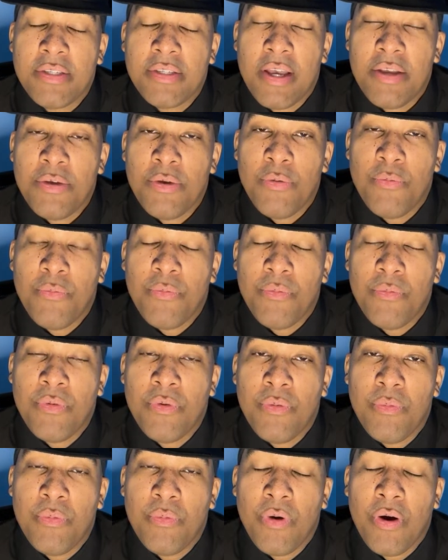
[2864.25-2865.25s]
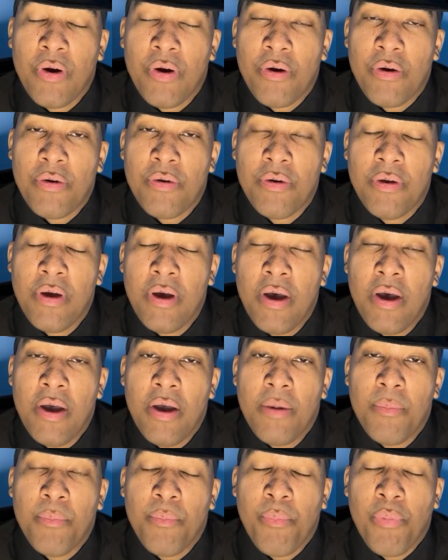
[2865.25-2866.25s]
that you've heard
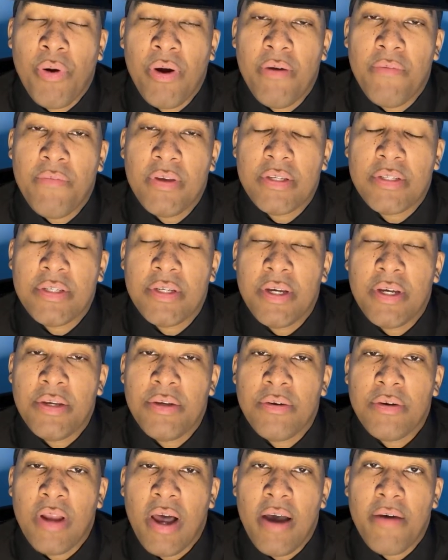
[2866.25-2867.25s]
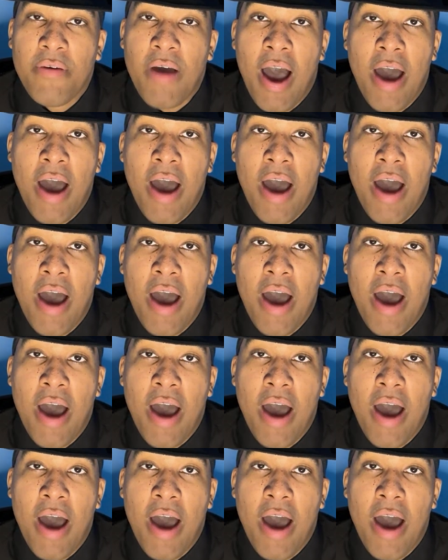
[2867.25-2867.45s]
previously in your life.